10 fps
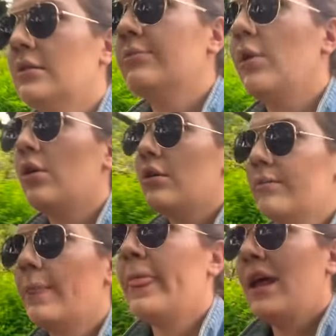But
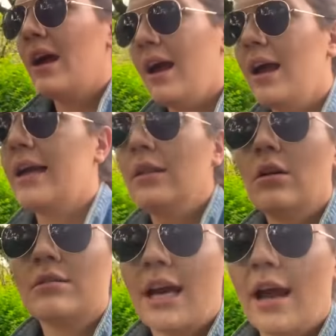in
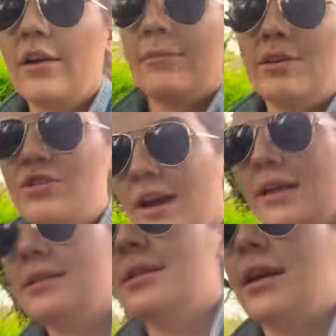lockdown, I've been
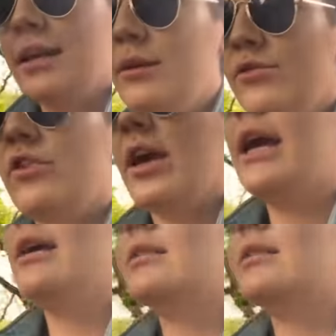trying to keep fit,